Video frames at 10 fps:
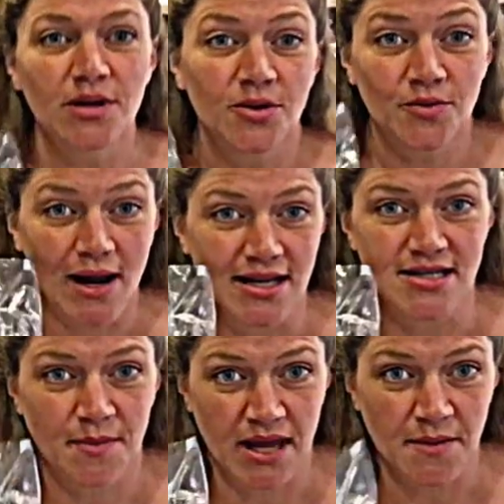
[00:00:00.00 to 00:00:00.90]
with the
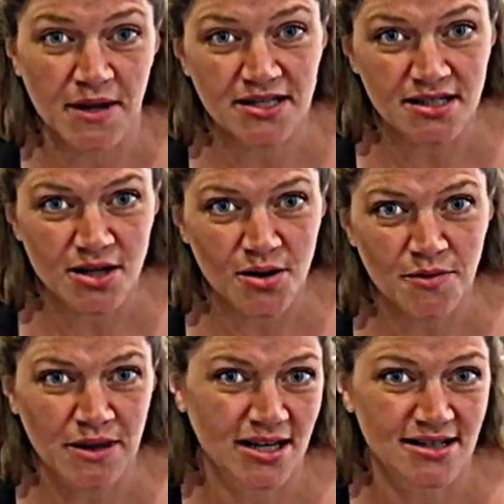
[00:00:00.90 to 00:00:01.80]
ready-to-bake pizza dough
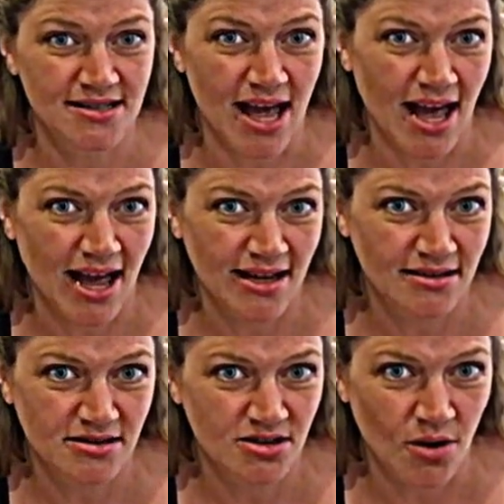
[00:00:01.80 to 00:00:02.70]
because I
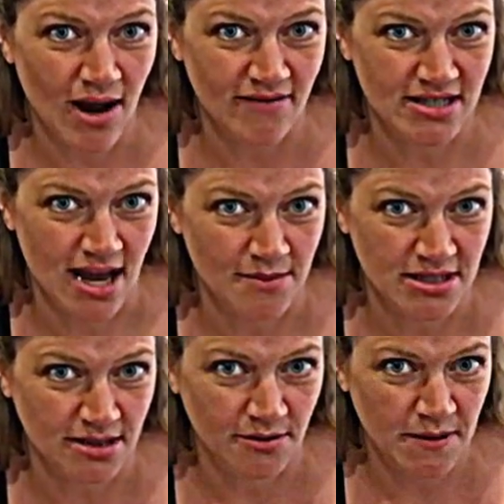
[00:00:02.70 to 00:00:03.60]
don't have the time to
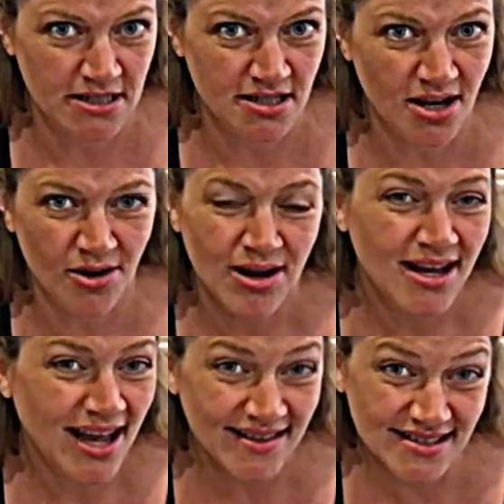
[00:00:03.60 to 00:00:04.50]
deal with pizza dough,
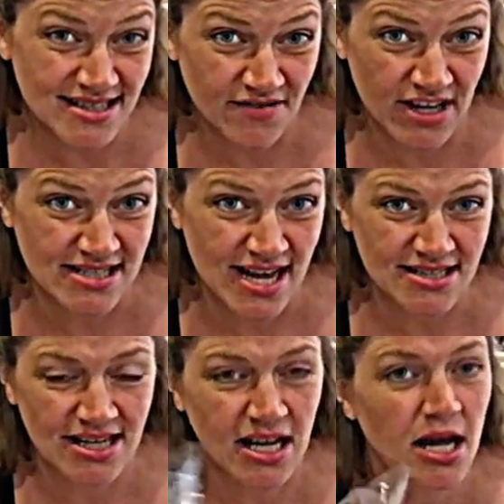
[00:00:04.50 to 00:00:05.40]
and this is
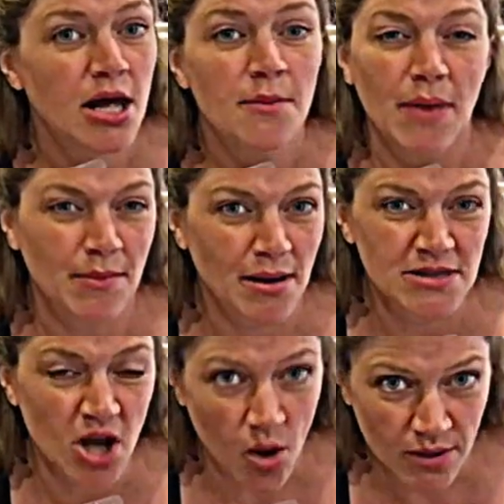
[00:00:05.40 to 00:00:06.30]
fantastic. My
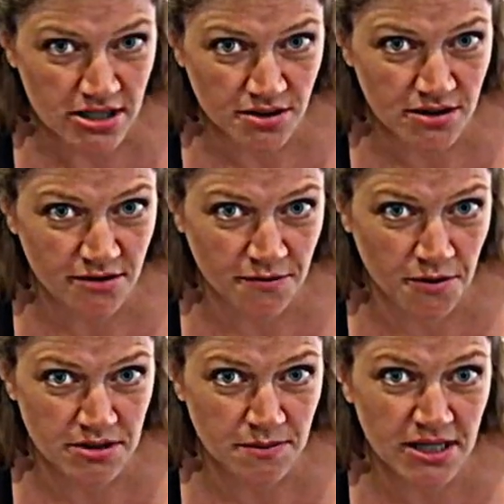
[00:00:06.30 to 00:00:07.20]
mom's always used the
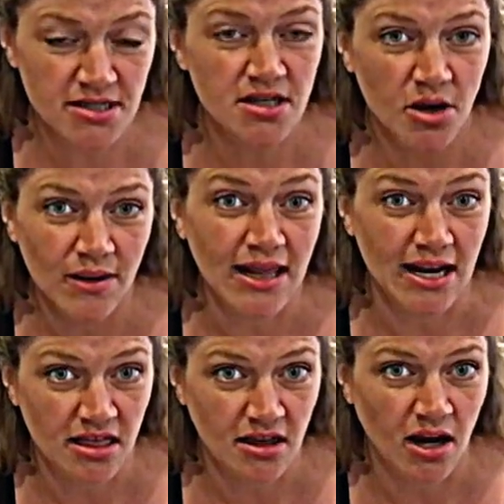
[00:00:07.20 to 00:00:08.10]
frozen pizza dough and let
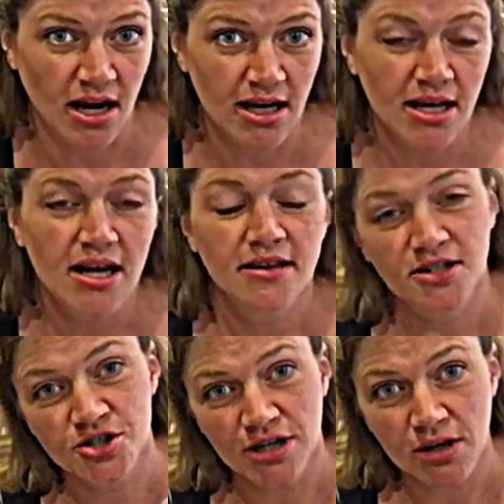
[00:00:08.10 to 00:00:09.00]
it thaw. The
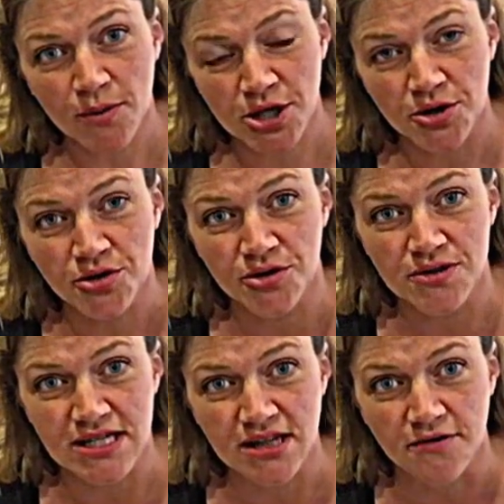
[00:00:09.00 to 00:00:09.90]
trick when you're
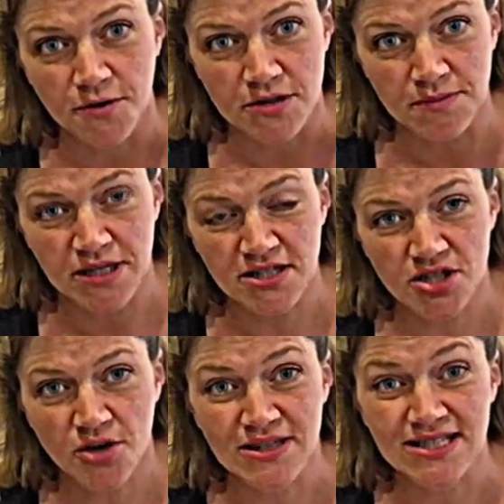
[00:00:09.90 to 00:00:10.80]
using the frozen pizza
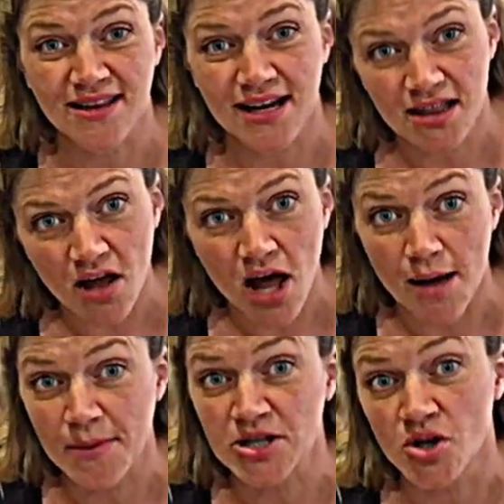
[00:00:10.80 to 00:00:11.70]
dough is to let it thaw,
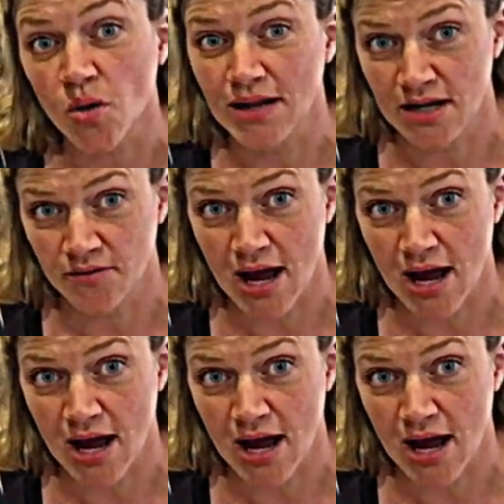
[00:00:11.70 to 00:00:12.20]
but don't let it